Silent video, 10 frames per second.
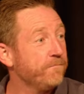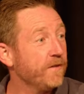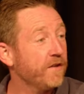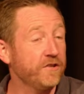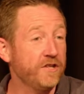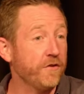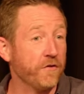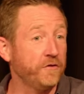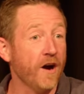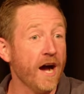Is that Jesus
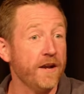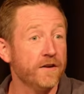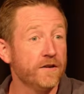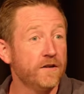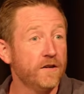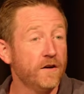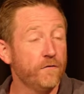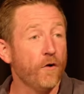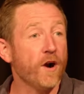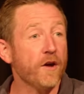died
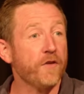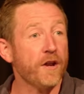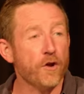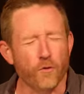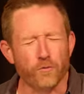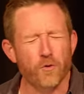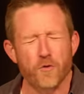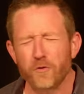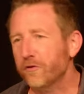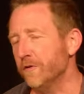for us at a
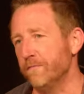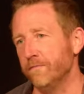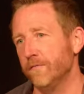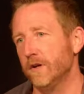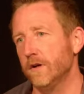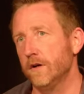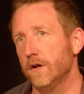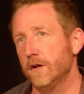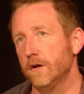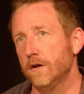gruesome,
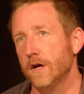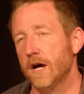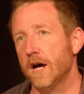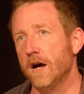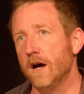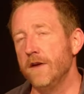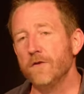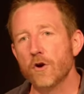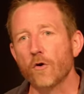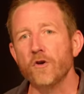even
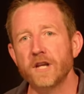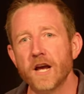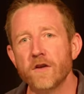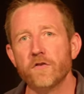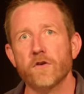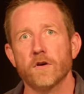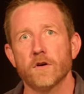grotesque,